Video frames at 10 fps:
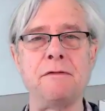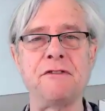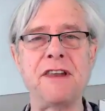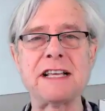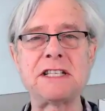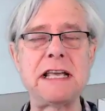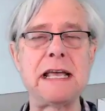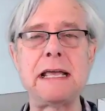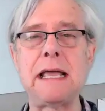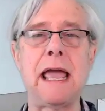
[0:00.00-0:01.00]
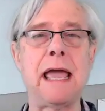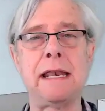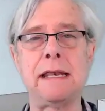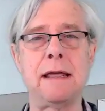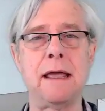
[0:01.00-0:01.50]
flexing
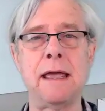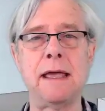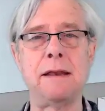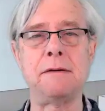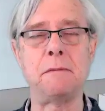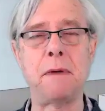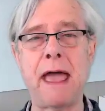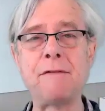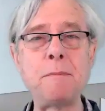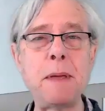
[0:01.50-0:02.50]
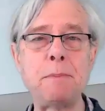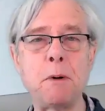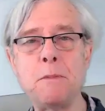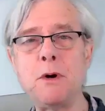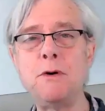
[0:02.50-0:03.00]
and having people
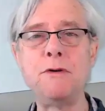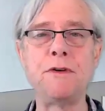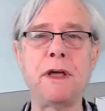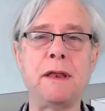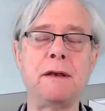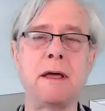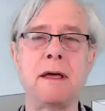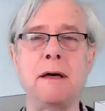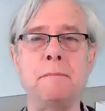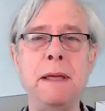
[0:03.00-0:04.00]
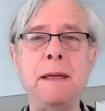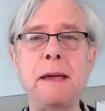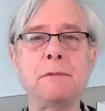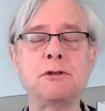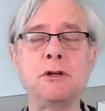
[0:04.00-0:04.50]
move and being
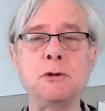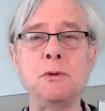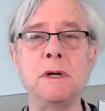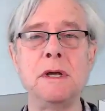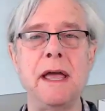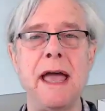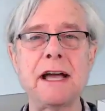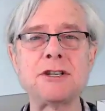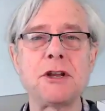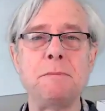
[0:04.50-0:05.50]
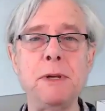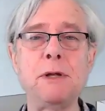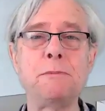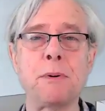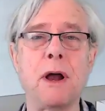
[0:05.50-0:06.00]
able to actually
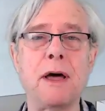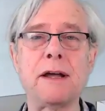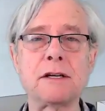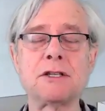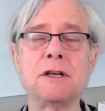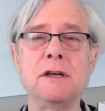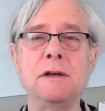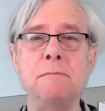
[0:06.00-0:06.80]
build products,